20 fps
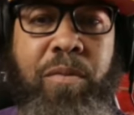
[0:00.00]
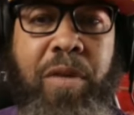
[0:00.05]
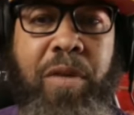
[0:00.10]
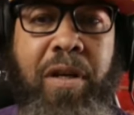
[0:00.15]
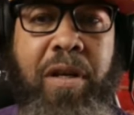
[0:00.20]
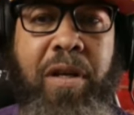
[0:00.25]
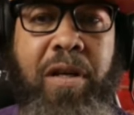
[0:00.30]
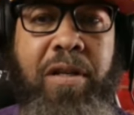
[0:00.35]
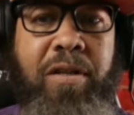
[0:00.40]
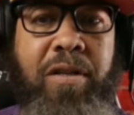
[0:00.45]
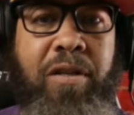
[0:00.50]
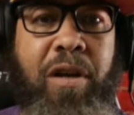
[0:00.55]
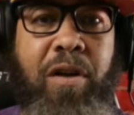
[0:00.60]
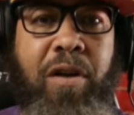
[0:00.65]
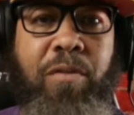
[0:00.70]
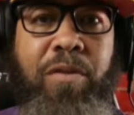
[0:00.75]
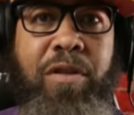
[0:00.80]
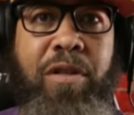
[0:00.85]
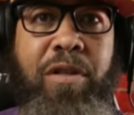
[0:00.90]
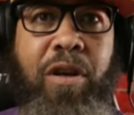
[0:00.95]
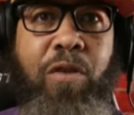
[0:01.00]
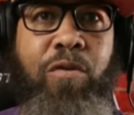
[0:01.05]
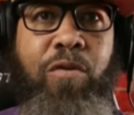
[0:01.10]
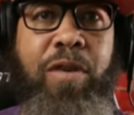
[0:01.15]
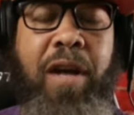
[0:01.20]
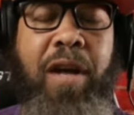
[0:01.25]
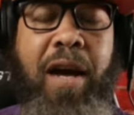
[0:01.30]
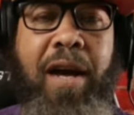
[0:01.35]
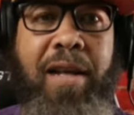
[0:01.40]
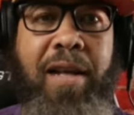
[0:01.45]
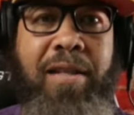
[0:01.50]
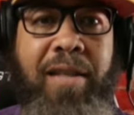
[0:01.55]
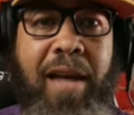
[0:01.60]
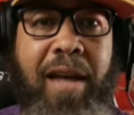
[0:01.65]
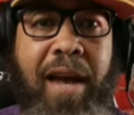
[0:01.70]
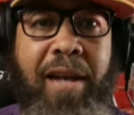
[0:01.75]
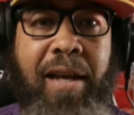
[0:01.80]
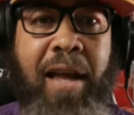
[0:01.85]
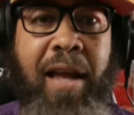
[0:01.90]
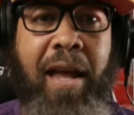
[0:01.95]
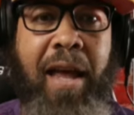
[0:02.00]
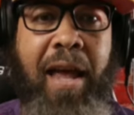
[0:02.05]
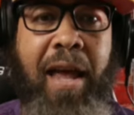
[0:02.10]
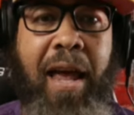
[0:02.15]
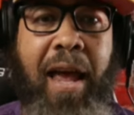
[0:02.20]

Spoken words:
because there was no contact.